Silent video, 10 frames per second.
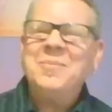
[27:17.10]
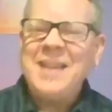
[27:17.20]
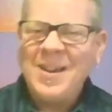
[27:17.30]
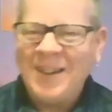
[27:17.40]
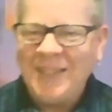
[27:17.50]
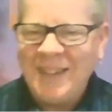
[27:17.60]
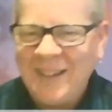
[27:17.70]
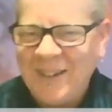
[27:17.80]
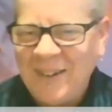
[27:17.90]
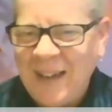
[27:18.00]
out on the
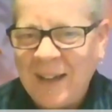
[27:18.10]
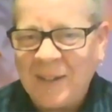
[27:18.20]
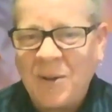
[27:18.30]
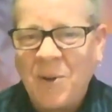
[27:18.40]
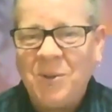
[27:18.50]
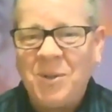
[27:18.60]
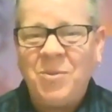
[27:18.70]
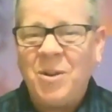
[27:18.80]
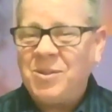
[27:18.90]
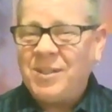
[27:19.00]
internet,
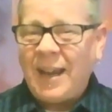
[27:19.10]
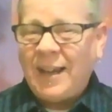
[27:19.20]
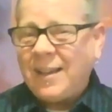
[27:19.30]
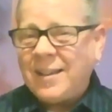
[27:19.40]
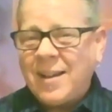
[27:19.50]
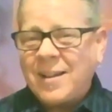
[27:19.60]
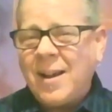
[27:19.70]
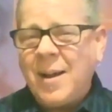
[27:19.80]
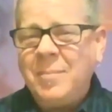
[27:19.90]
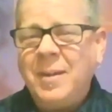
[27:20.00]

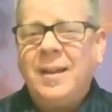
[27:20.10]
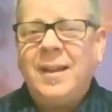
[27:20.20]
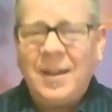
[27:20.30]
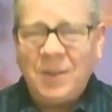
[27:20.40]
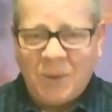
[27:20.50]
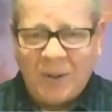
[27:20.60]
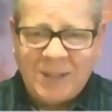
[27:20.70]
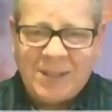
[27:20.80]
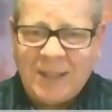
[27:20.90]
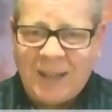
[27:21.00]
goldenrosepsychic.com and
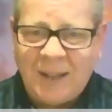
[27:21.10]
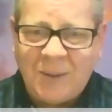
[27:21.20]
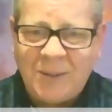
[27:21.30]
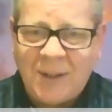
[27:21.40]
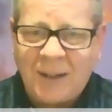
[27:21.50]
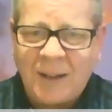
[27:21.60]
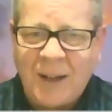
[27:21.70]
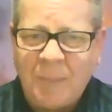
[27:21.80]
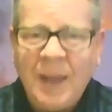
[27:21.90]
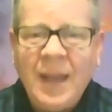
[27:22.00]

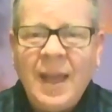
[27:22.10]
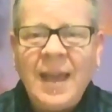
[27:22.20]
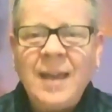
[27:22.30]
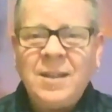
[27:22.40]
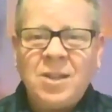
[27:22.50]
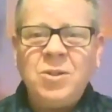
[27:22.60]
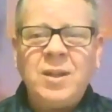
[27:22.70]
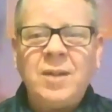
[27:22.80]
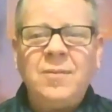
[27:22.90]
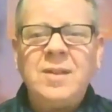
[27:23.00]
laurencielo.com. Ed, can you
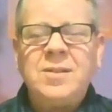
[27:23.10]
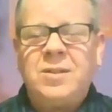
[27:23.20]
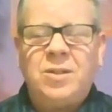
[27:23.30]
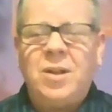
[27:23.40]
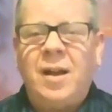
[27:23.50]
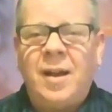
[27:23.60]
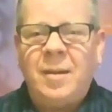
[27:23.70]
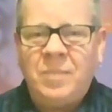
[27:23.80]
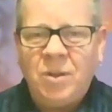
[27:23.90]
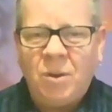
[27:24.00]
give us
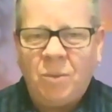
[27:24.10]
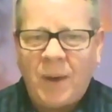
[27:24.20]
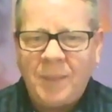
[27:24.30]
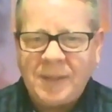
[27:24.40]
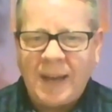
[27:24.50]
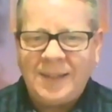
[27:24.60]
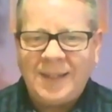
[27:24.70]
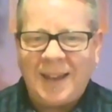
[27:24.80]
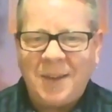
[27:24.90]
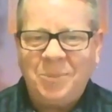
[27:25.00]
your websites
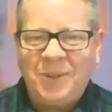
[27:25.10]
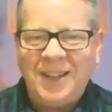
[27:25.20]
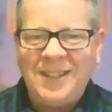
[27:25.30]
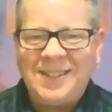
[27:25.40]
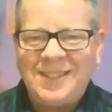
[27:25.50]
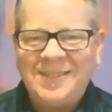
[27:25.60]
again, please?